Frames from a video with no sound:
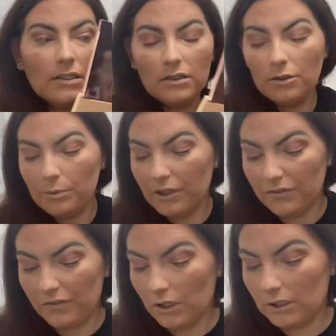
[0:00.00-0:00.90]
a little bit of
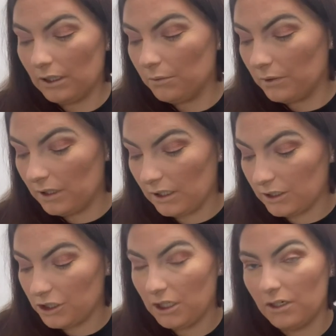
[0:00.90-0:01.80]
fallout with that
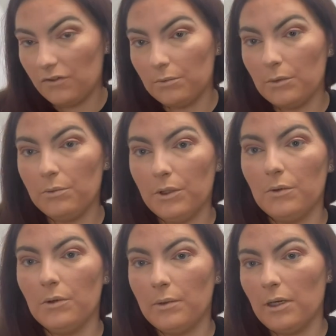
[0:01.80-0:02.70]
shade from the
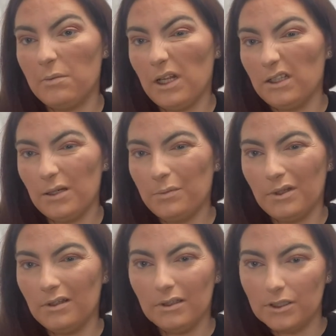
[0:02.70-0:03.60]
Beauty Bay palette, but
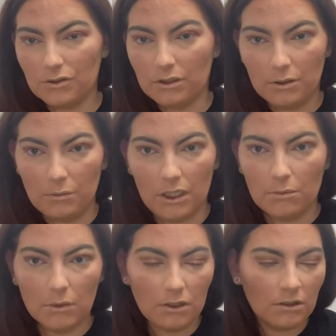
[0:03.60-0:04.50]
literally
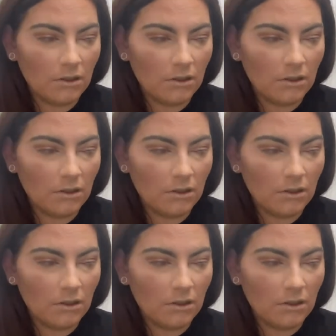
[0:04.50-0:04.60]
minimal,